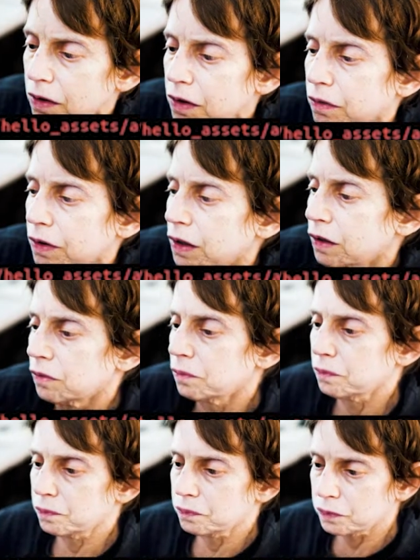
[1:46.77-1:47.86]
Here we go.
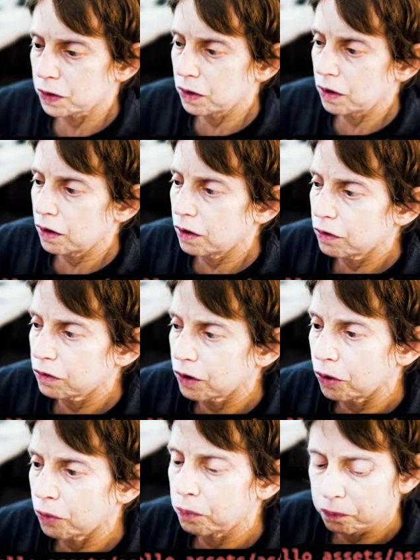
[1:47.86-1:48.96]

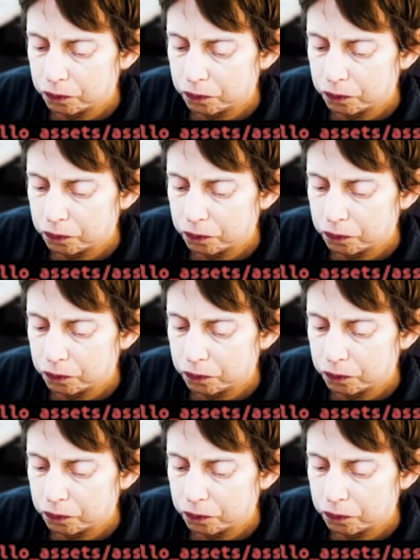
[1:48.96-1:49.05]
So